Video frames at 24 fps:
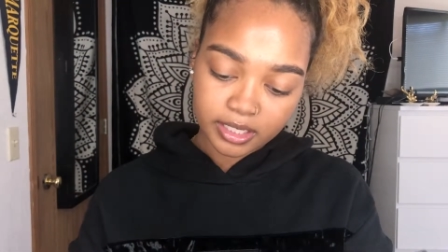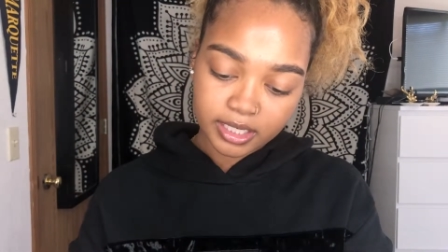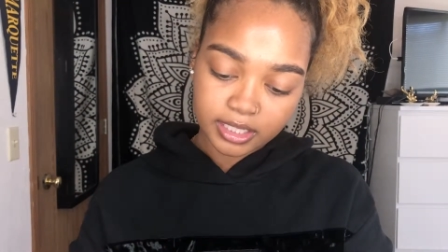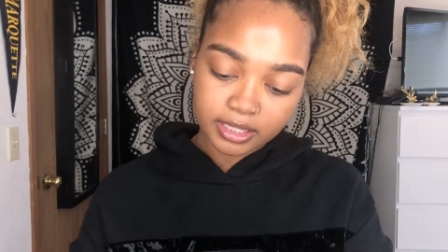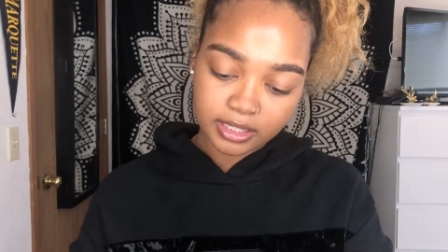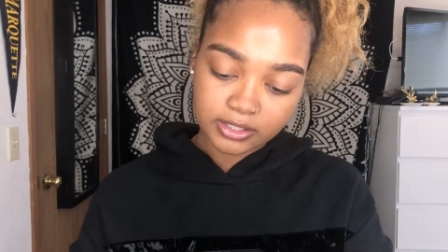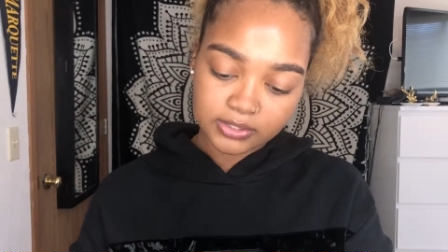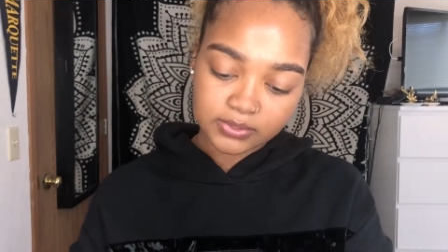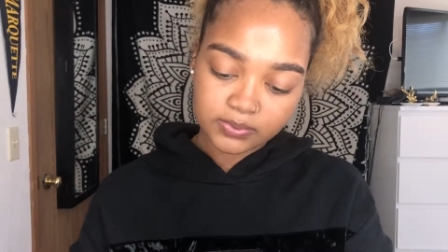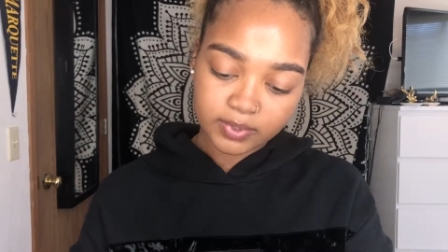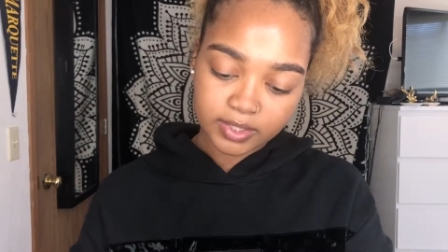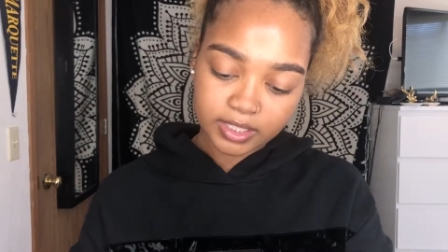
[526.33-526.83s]
and
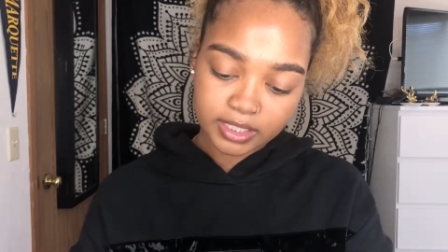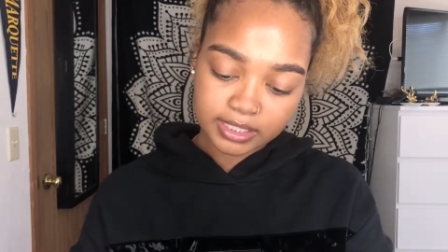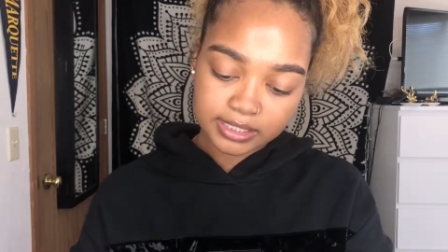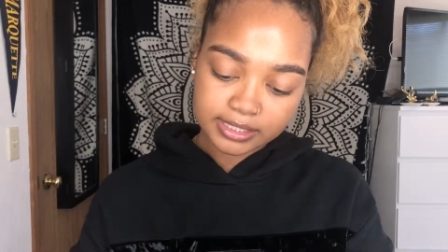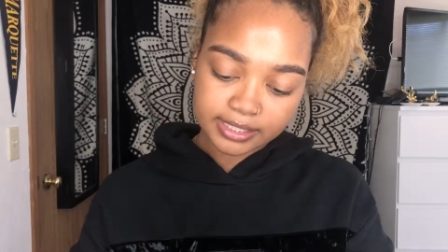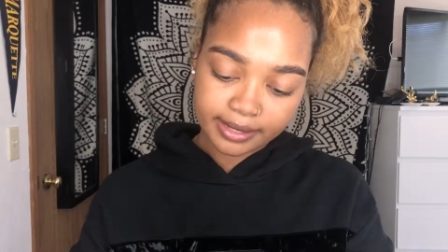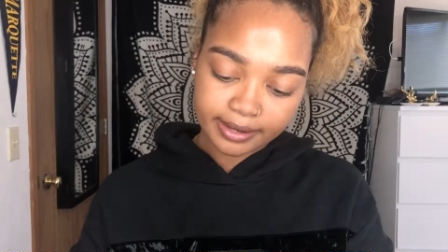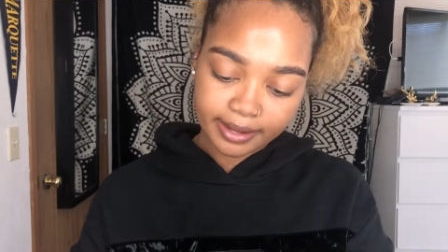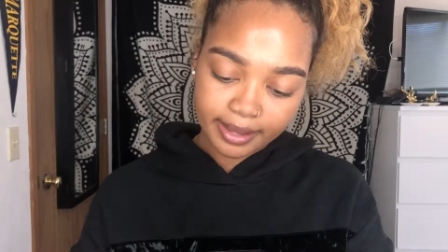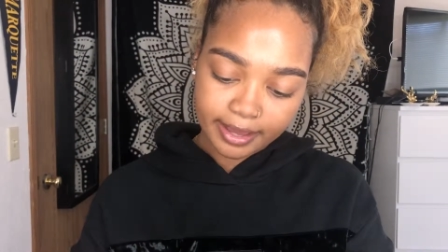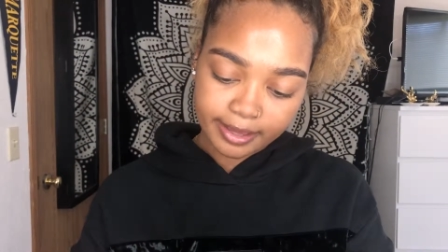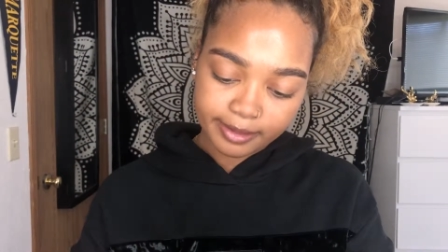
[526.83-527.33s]
this one is
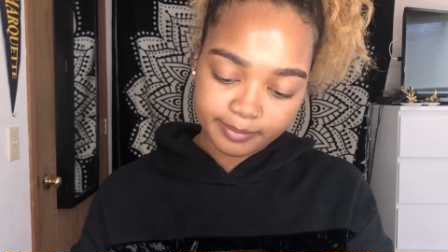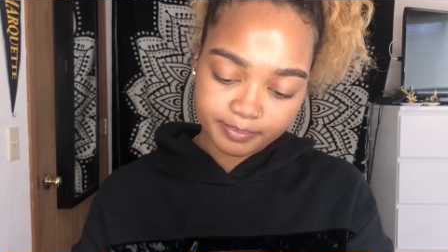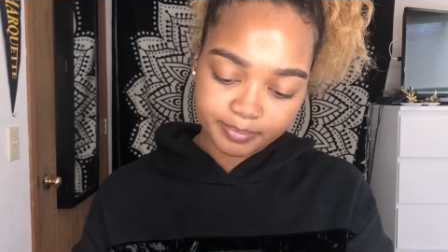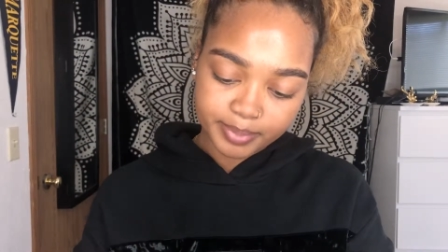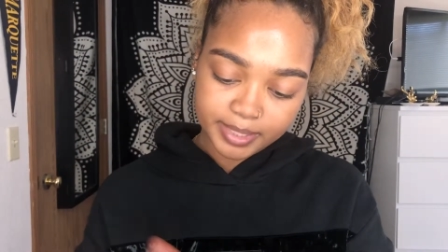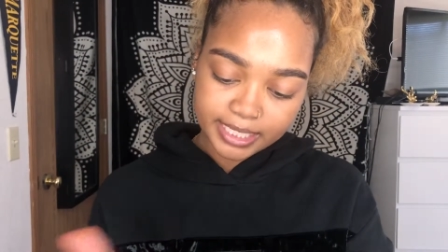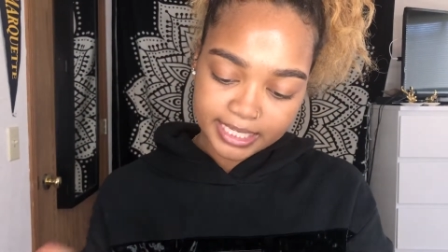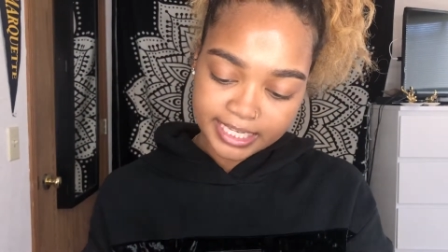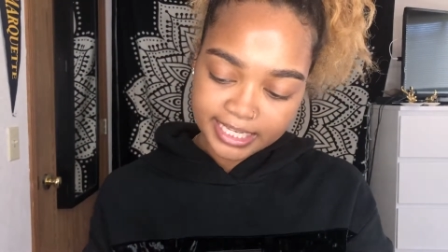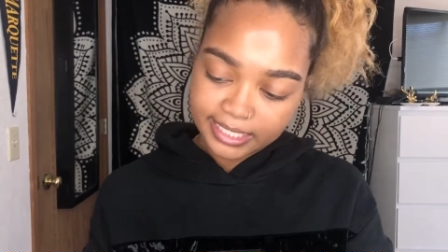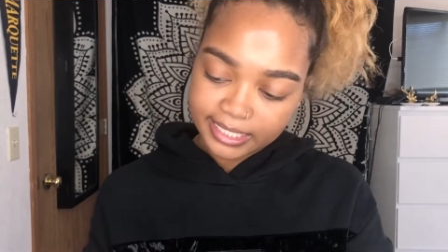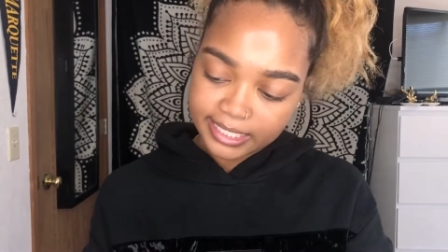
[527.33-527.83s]
like a
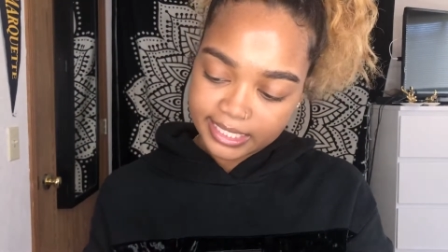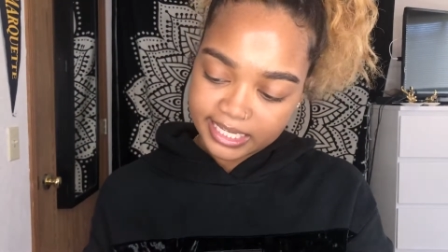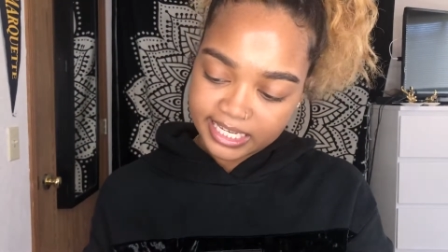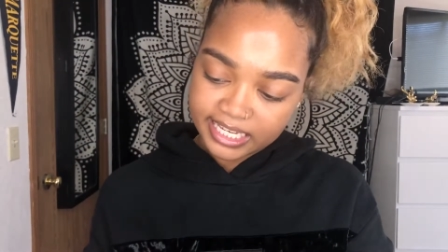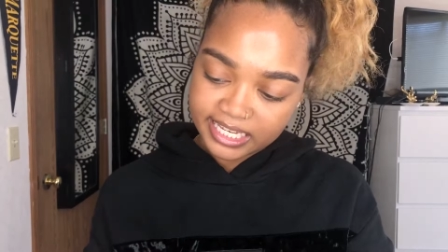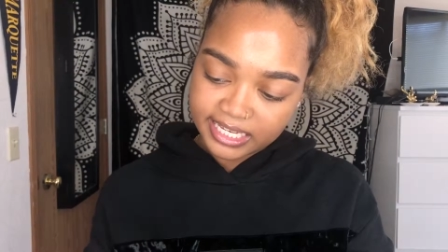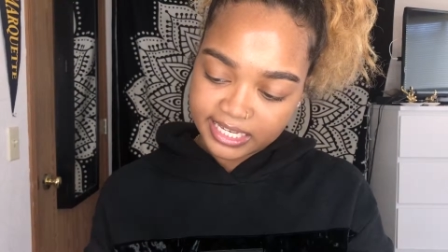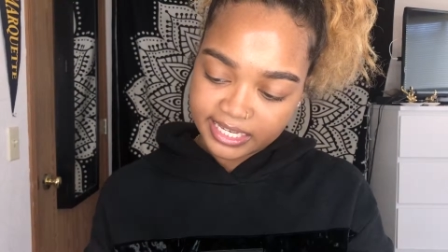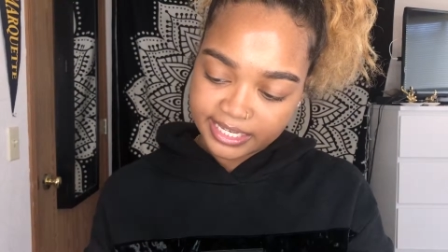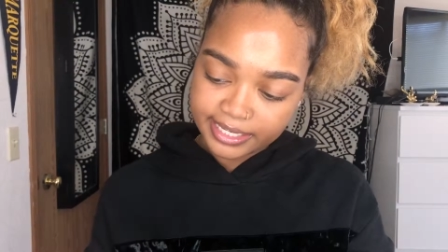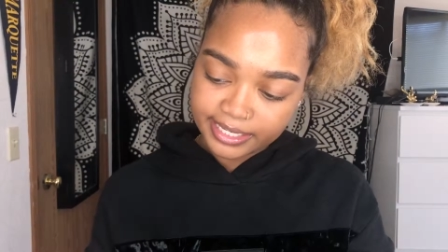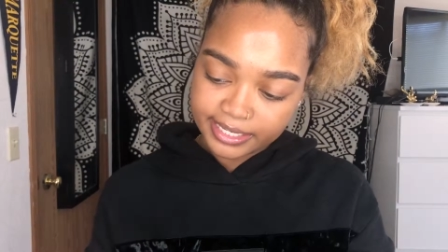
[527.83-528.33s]

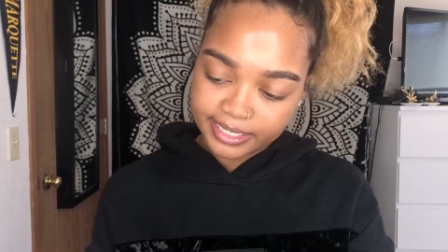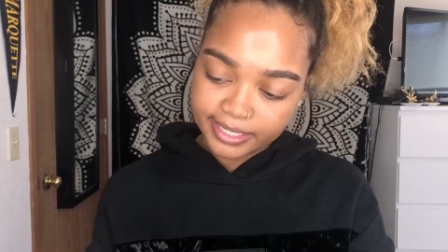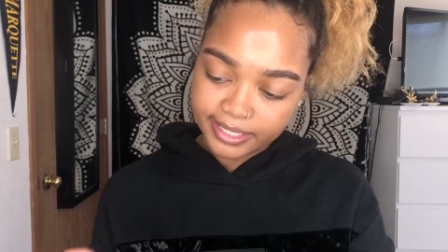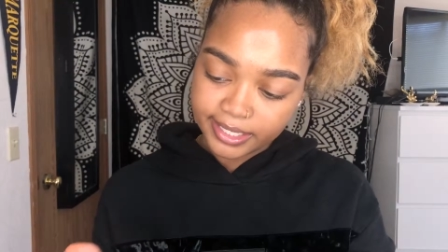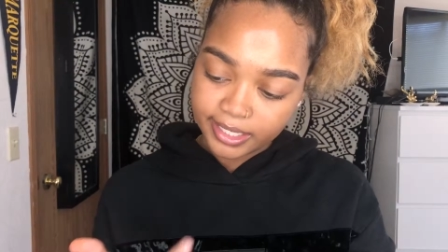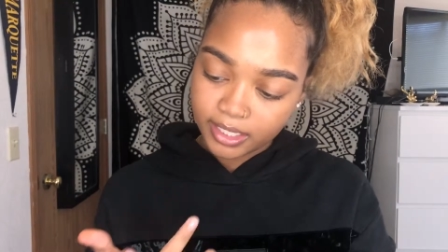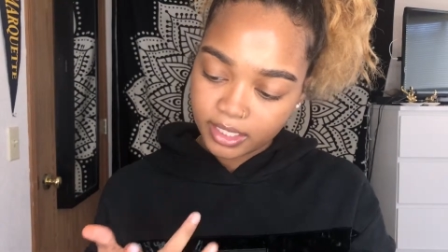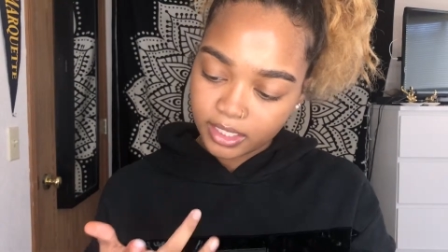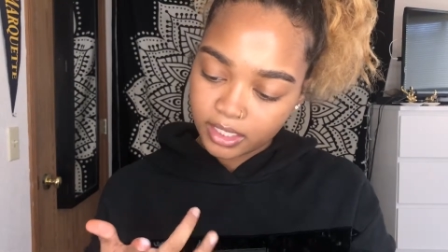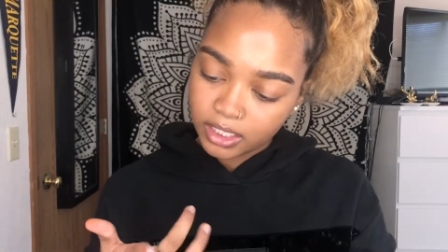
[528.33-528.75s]
pinky,